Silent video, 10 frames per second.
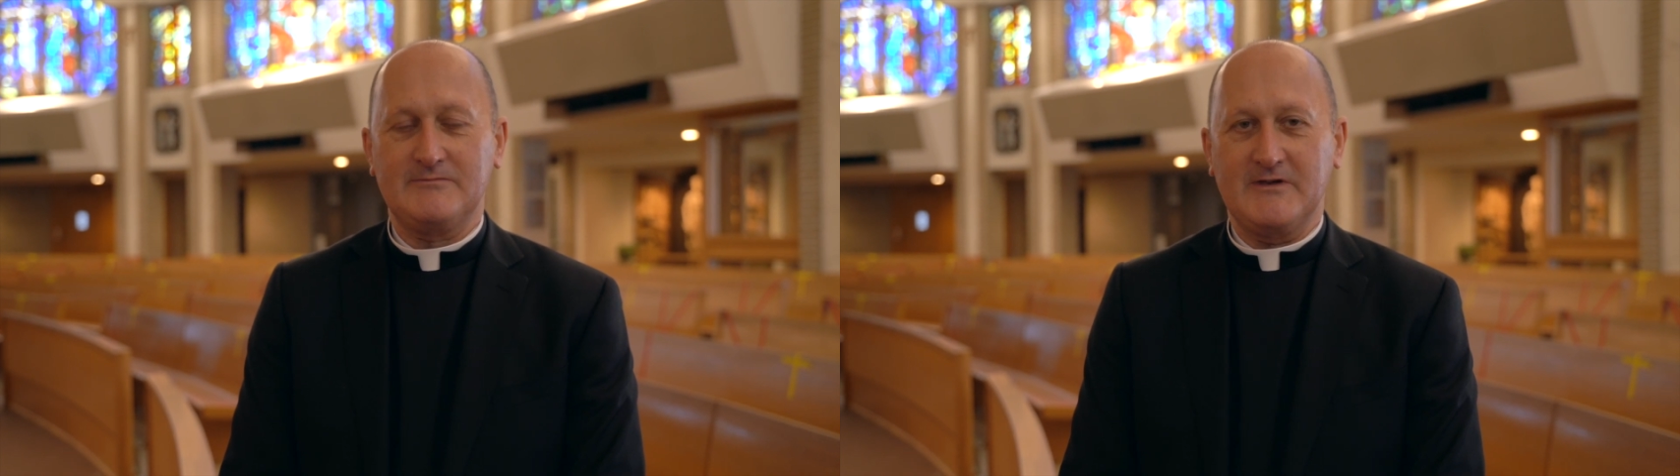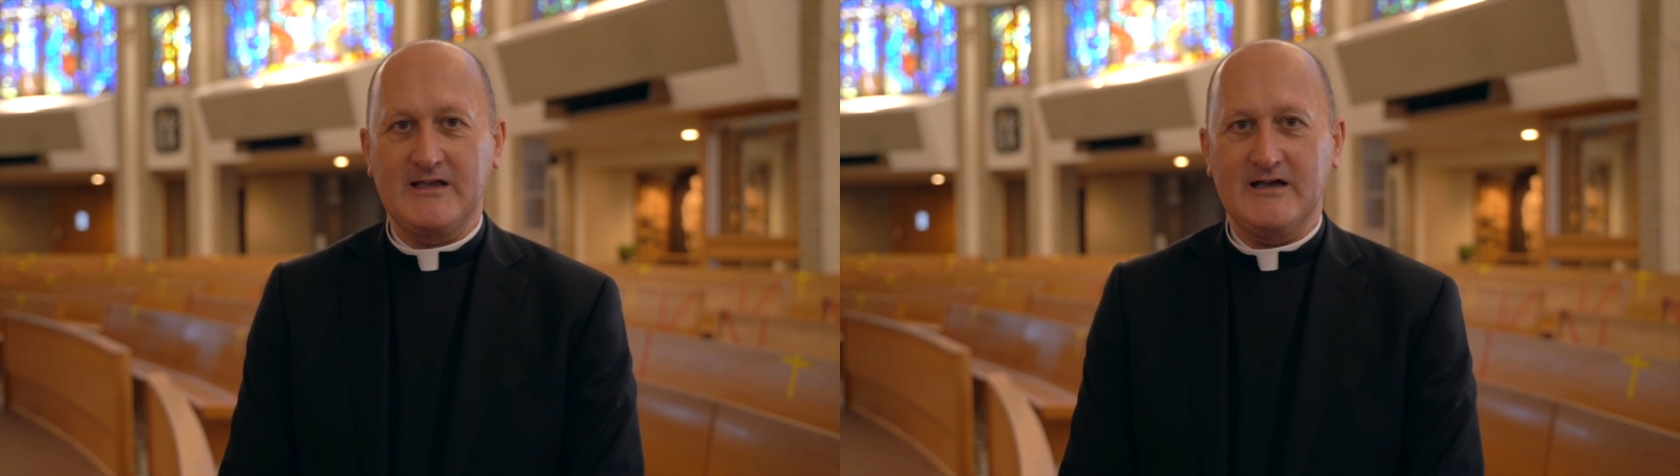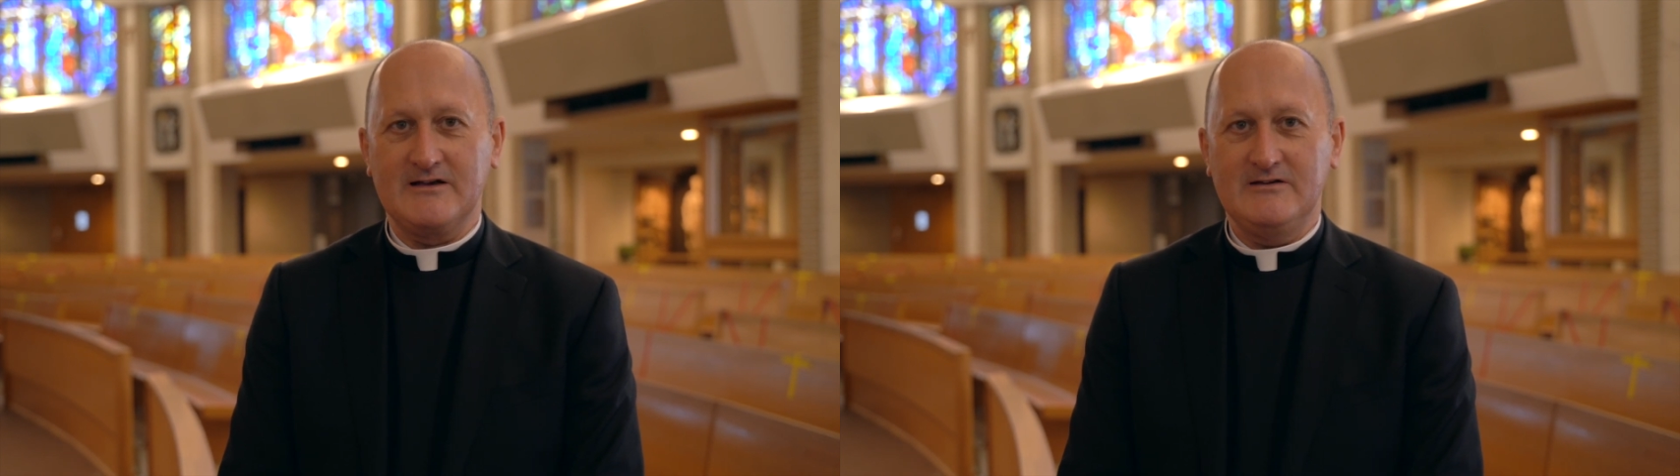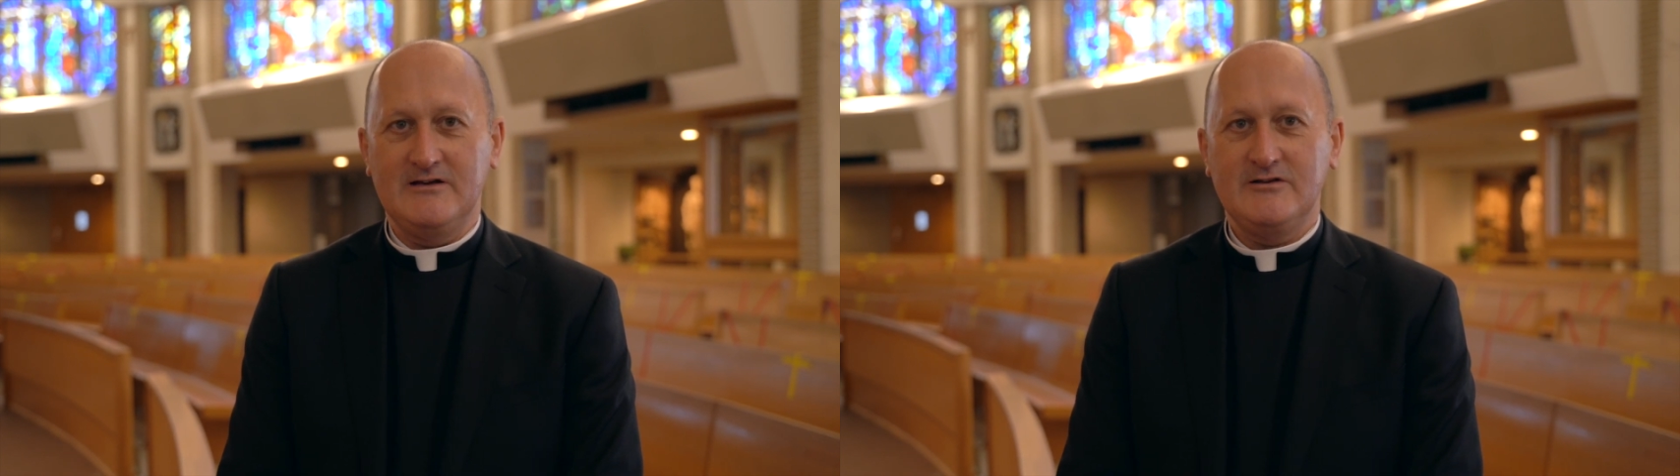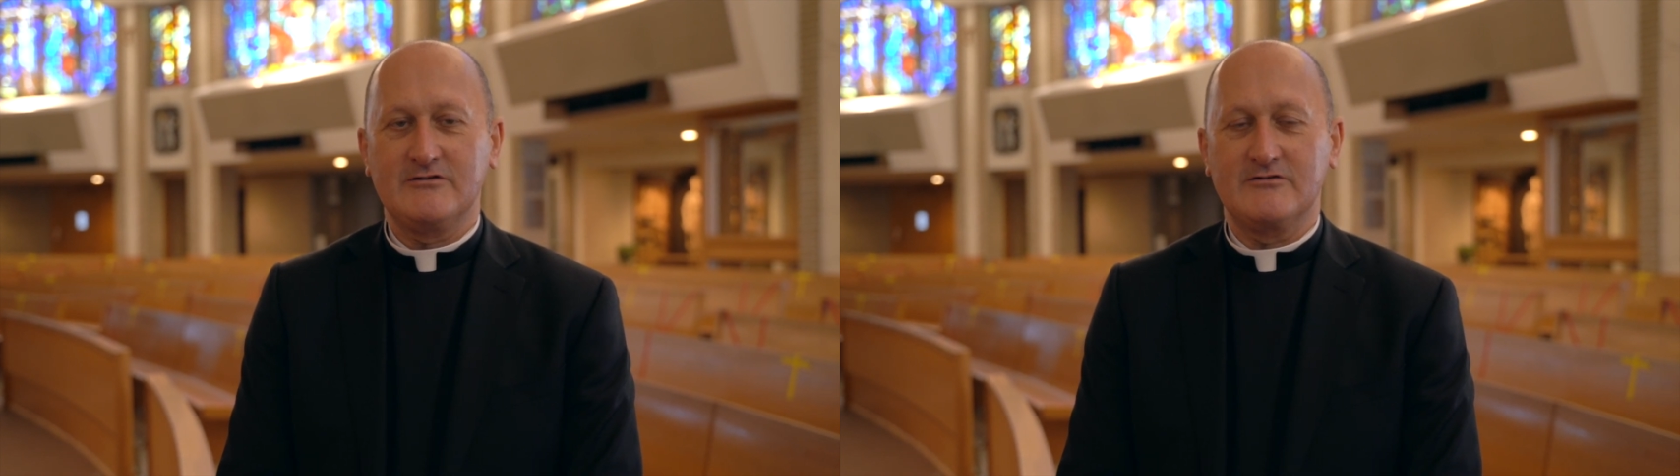began
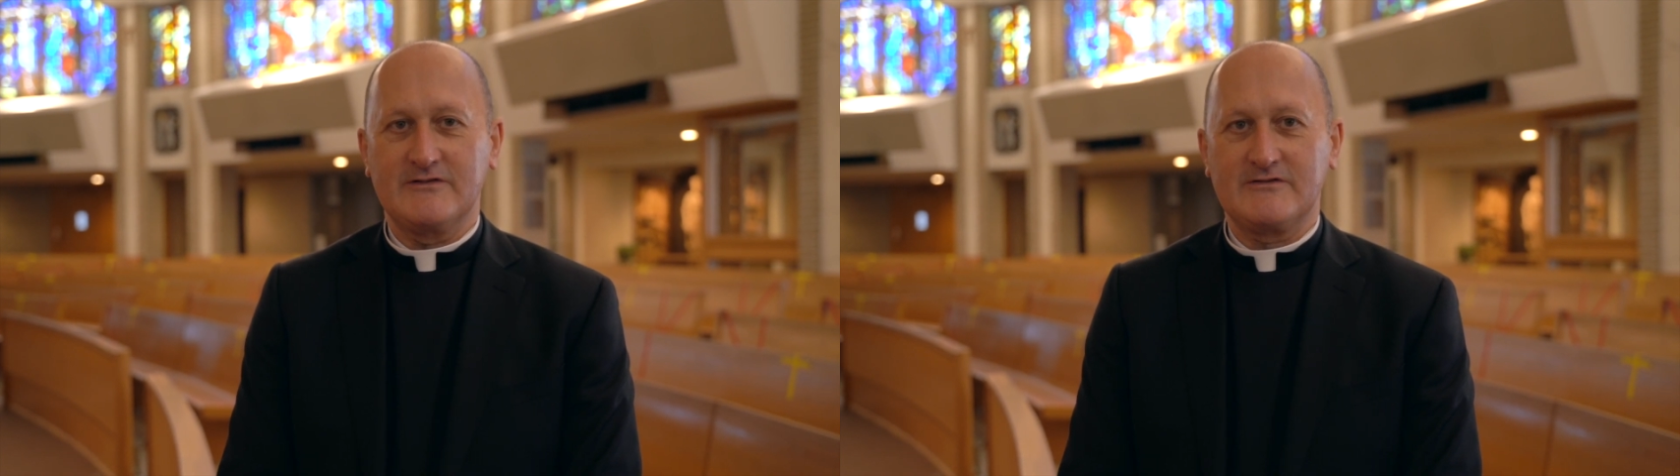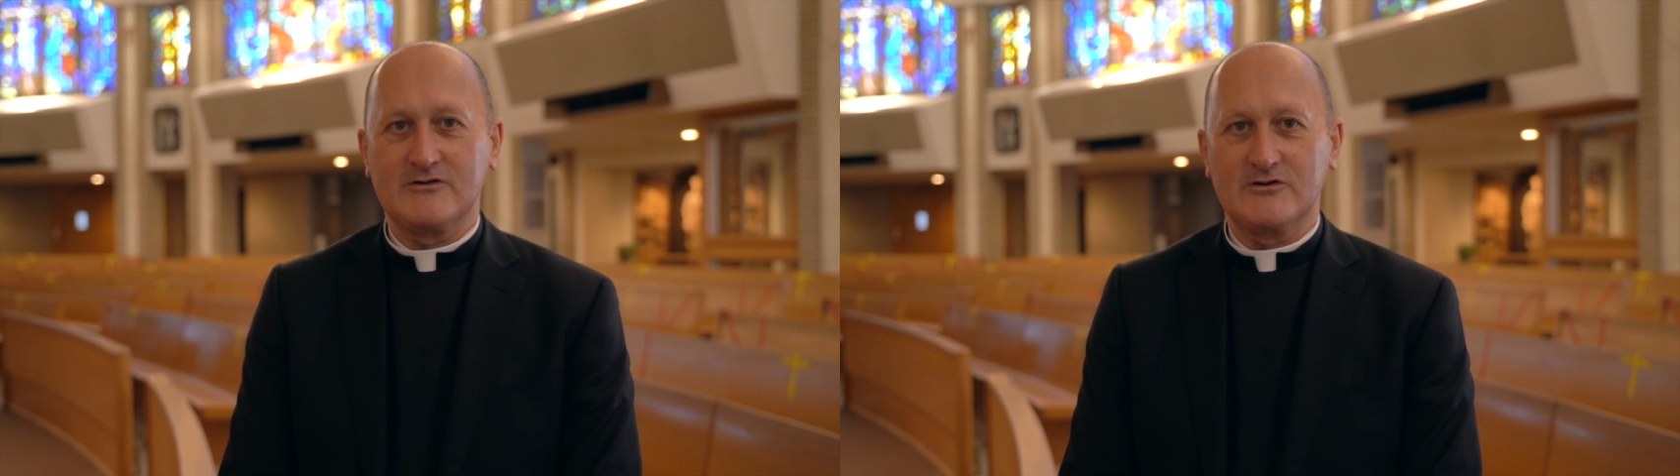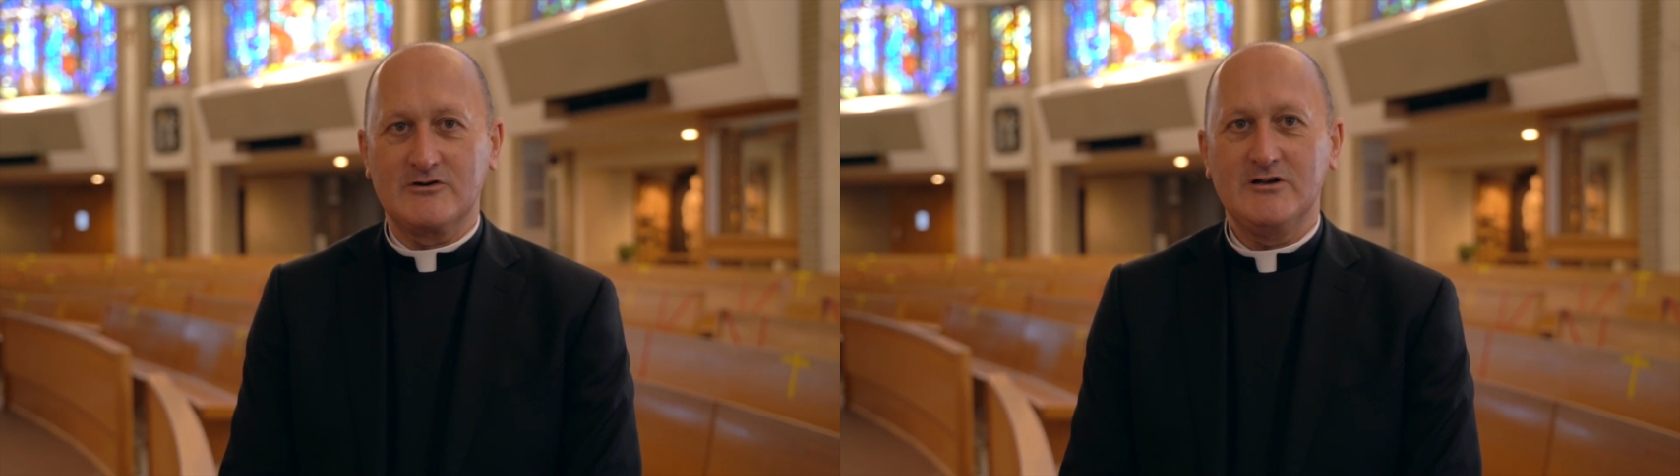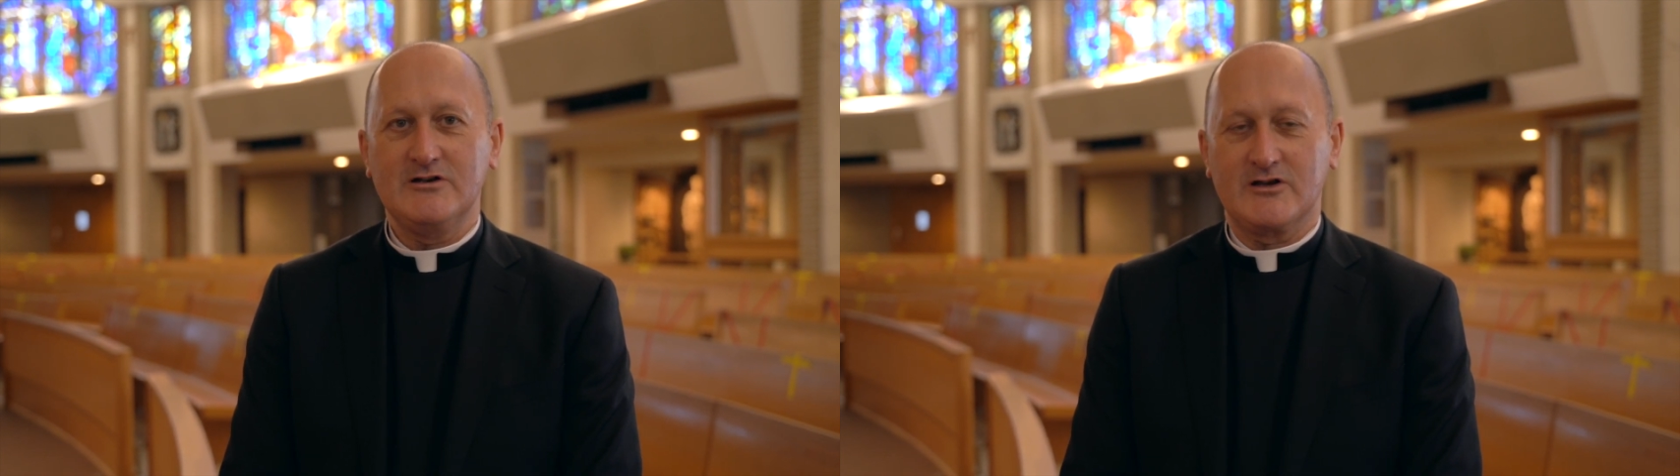to restore